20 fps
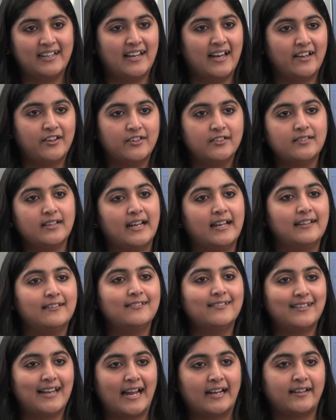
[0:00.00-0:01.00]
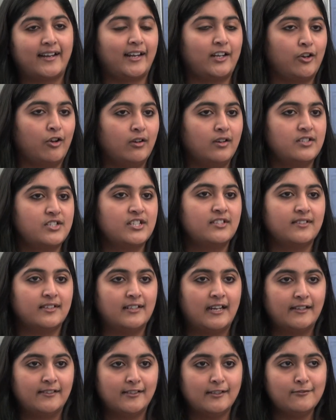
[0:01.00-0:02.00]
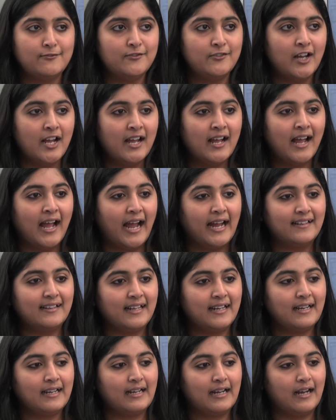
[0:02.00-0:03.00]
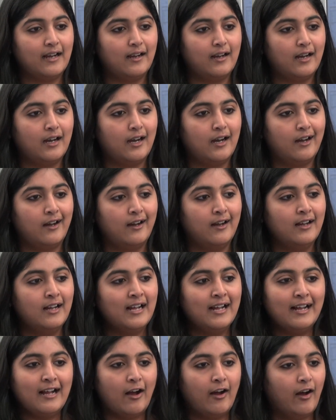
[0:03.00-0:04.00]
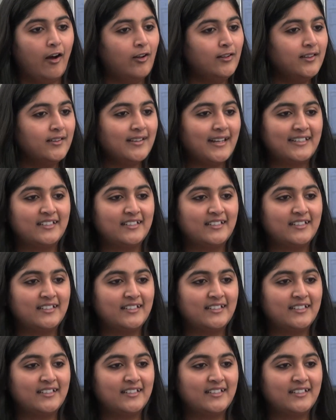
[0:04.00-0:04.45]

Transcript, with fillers: Alaris and Slack Technologies in SF. I think uh, all this